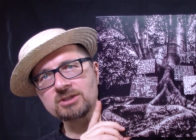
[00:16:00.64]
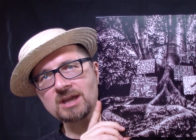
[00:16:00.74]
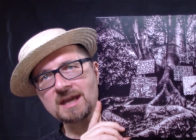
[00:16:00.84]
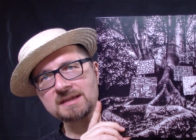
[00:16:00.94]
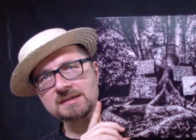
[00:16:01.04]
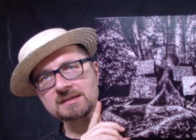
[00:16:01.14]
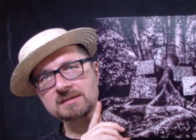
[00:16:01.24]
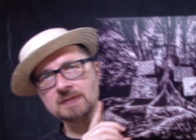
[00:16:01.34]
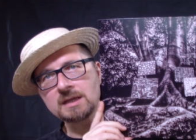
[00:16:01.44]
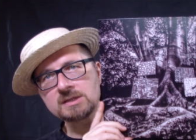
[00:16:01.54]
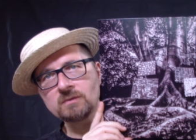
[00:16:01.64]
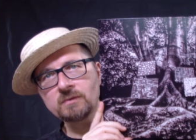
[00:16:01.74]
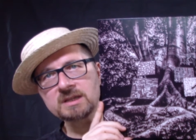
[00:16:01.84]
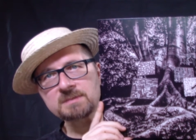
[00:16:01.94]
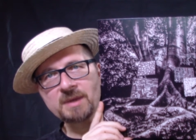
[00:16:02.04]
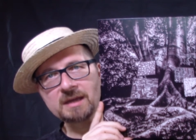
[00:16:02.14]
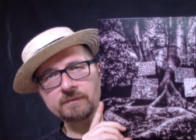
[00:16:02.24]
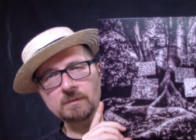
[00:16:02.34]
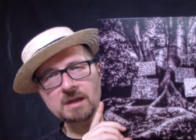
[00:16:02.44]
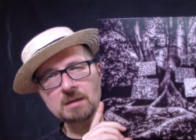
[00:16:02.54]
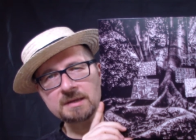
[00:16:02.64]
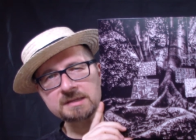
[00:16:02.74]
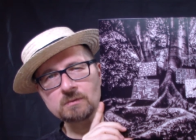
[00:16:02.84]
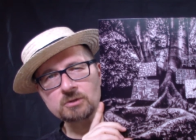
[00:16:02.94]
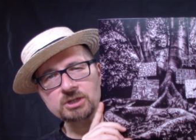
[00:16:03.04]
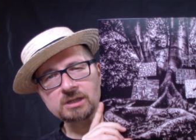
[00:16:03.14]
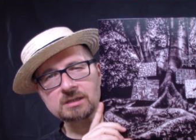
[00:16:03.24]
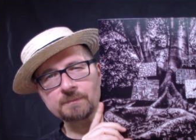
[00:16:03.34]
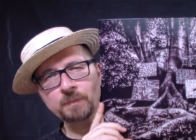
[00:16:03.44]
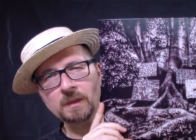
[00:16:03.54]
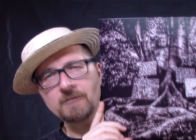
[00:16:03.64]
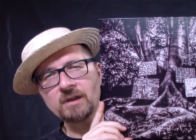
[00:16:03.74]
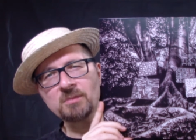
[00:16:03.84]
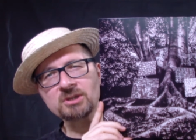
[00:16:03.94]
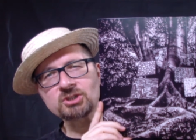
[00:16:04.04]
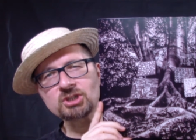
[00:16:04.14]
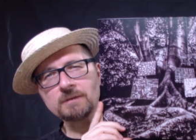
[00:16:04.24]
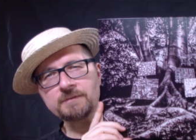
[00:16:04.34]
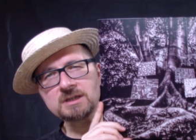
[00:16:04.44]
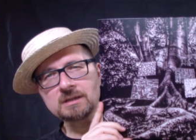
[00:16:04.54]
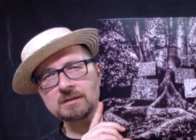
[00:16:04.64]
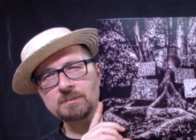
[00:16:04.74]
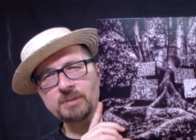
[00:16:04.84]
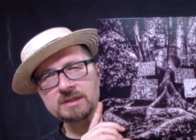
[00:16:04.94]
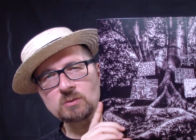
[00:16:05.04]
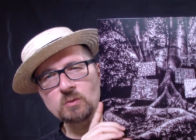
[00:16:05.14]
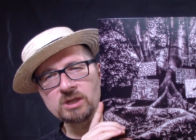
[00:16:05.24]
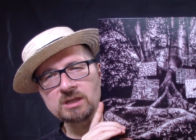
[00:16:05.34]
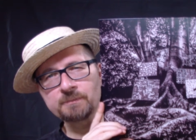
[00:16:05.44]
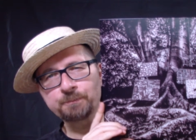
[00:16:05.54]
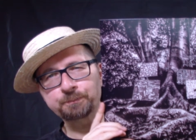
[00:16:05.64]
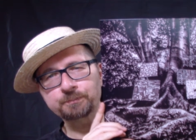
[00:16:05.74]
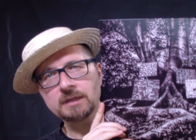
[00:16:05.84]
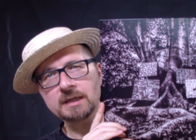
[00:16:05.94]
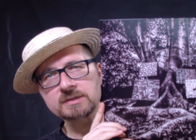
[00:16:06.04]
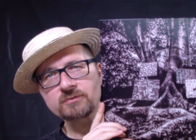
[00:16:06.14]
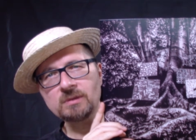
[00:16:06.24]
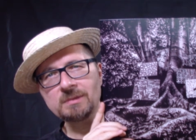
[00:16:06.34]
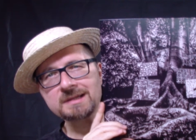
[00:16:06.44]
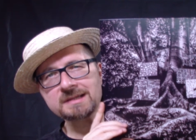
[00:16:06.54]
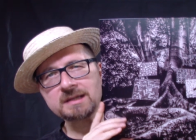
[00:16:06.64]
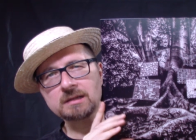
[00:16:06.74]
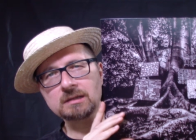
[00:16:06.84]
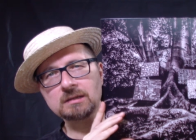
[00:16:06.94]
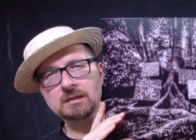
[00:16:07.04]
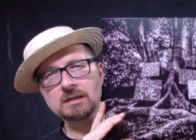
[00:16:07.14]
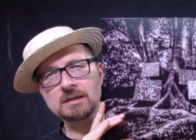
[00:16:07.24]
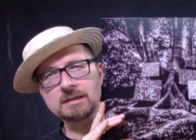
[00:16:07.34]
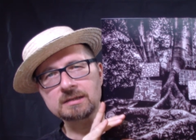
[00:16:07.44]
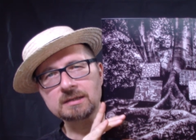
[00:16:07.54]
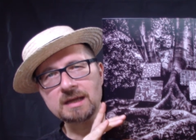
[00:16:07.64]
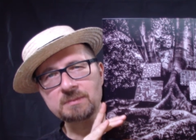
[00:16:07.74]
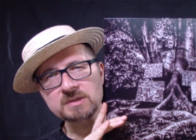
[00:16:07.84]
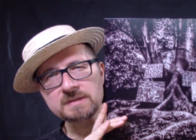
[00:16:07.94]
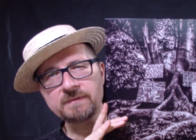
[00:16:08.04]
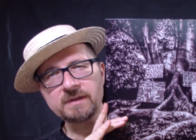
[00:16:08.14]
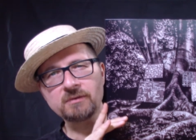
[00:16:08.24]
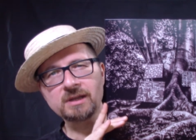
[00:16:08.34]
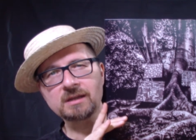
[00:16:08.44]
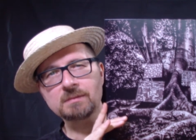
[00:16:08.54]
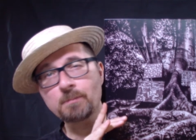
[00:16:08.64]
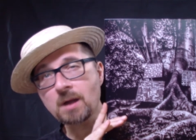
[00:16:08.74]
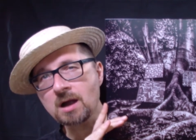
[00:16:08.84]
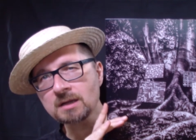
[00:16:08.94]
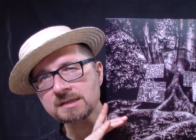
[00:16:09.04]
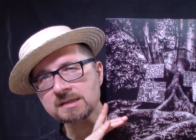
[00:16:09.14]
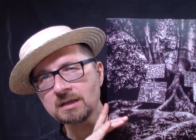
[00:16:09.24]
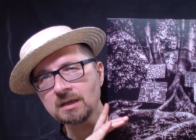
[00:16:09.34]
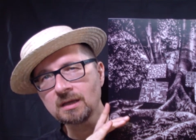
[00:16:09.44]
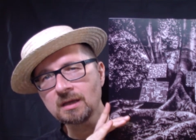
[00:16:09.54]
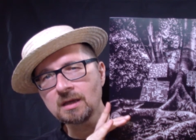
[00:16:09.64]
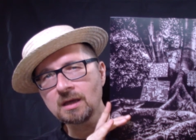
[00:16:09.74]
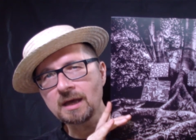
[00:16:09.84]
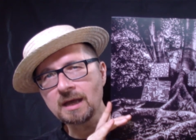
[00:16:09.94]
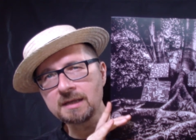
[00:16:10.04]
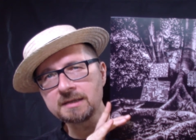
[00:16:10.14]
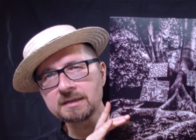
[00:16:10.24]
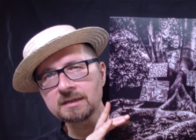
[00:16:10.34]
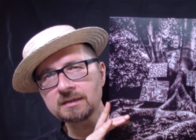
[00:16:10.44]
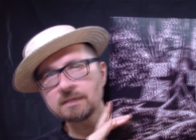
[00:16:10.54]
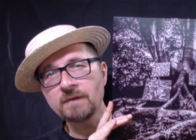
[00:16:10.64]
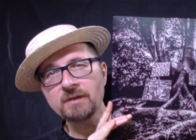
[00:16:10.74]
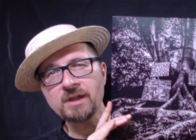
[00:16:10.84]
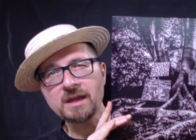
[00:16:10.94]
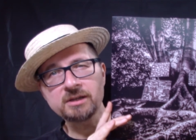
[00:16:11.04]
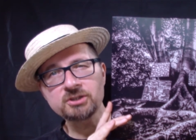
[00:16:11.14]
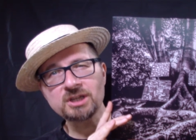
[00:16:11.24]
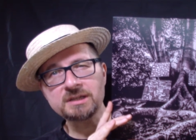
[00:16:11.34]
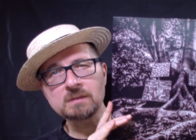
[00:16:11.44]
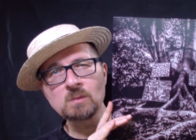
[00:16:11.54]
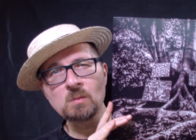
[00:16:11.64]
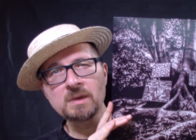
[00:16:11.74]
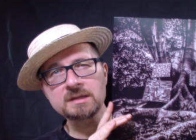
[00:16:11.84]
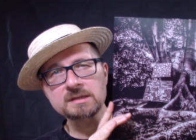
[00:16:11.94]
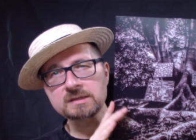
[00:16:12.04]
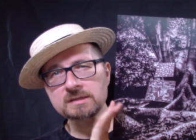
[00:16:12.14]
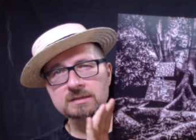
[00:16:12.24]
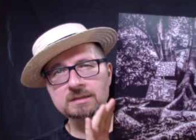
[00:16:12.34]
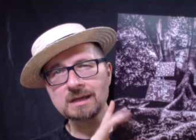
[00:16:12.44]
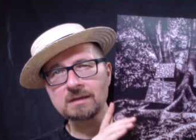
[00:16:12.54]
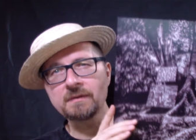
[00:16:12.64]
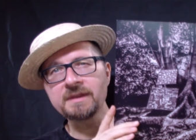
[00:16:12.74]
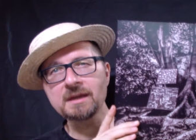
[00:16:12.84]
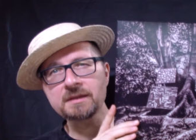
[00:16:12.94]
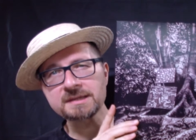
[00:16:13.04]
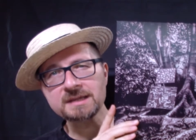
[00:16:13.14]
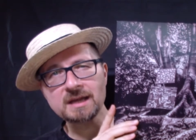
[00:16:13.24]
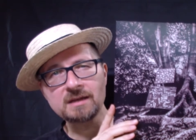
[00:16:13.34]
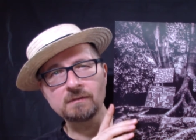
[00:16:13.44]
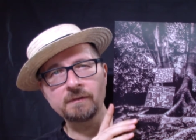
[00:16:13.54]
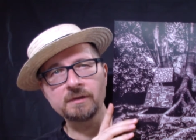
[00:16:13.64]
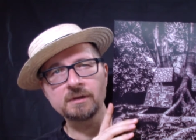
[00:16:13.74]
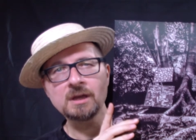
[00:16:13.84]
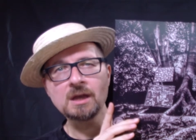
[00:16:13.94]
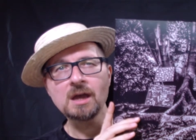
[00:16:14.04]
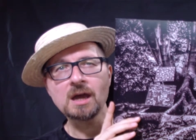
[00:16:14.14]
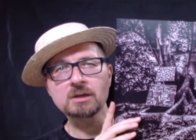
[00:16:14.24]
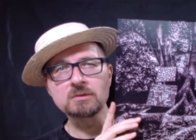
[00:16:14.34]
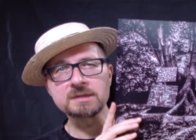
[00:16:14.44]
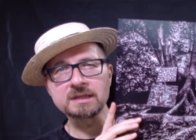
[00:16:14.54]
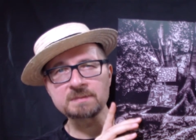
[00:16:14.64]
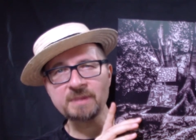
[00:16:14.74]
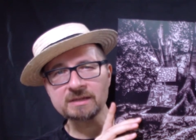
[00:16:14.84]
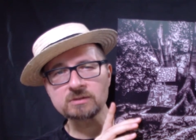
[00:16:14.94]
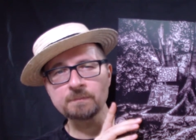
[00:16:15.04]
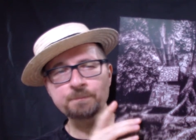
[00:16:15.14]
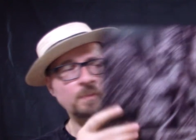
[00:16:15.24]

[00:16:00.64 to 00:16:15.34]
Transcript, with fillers: jazz as you would expect from Kamasi Washington very much shifting between extremely subtle and atmospheric parts and uh, very energetic moments kind of on the other side of the acoustic spectrum